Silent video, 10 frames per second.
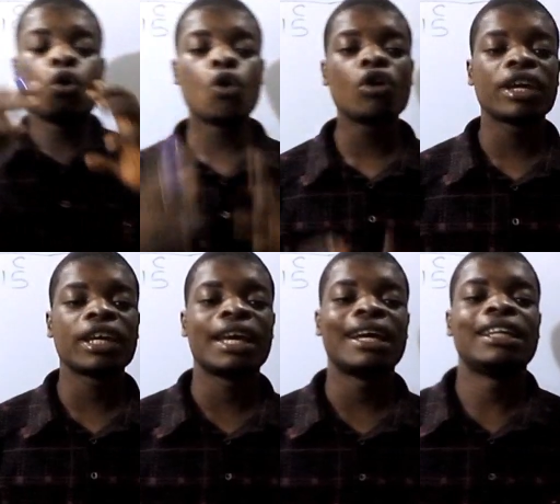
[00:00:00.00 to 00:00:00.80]

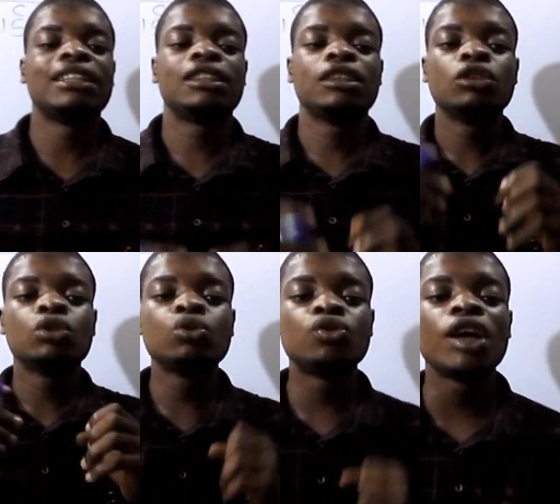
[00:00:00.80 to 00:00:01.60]
Okay guys,
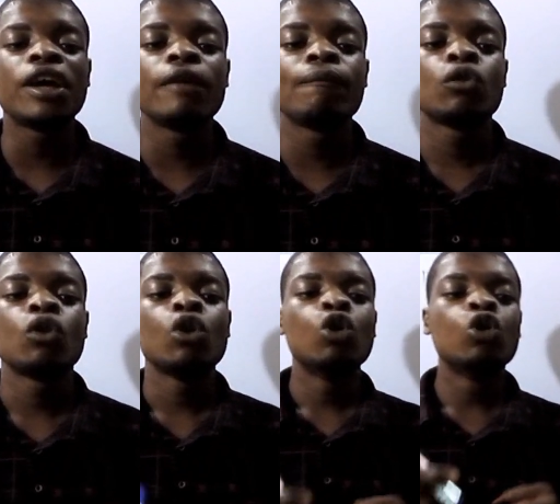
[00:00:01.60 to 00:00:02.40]
today
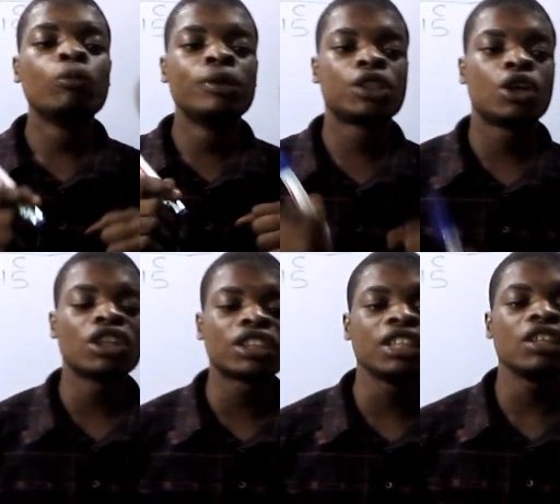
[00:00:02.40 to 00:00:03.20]
we'll be
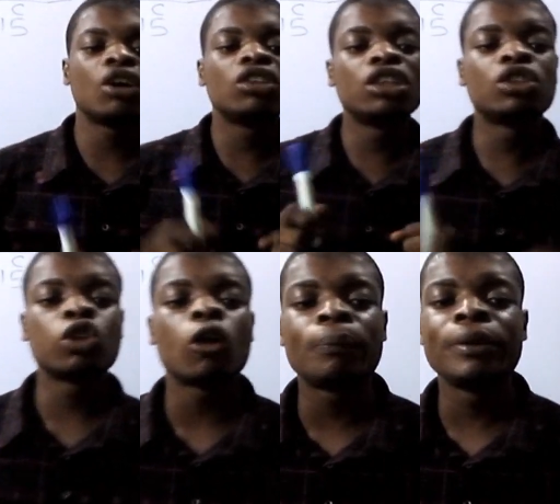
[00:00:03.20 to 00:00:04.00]
discussing on a
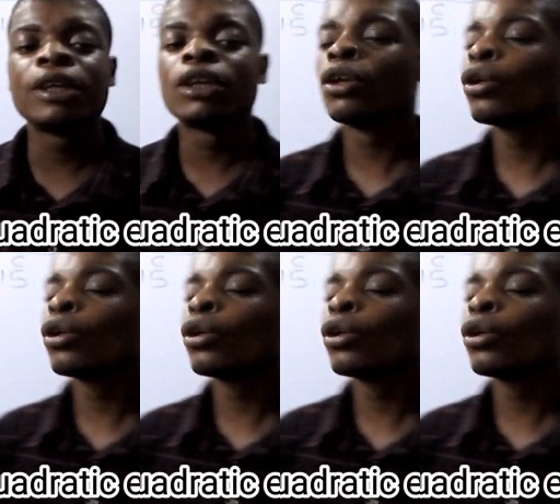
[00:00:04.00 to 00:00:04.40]
topic